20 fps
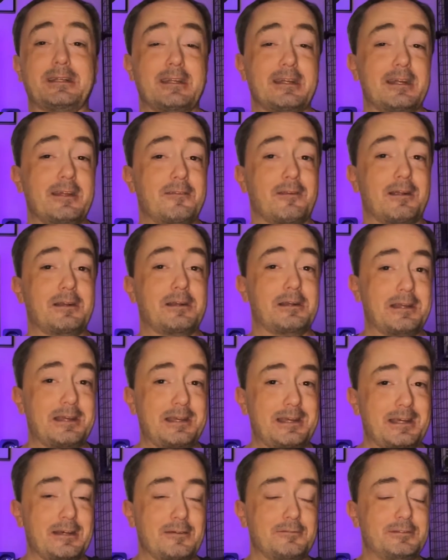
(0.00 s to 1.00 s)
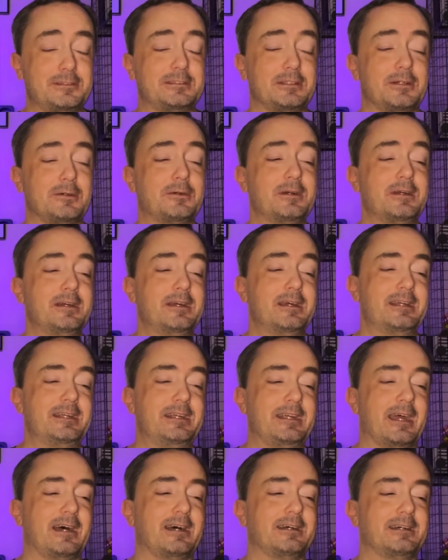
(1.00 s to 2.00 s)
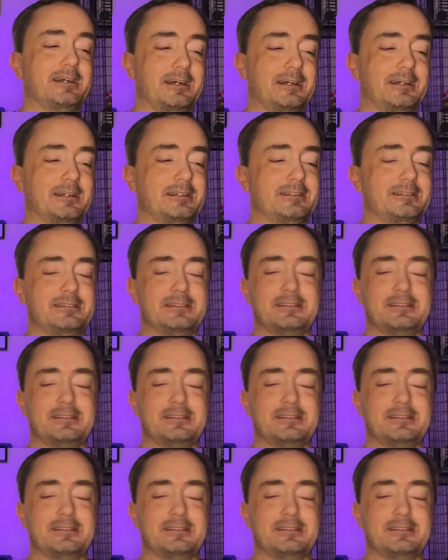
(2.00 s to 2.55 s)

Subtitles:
a ninth grader to have. So, yeah,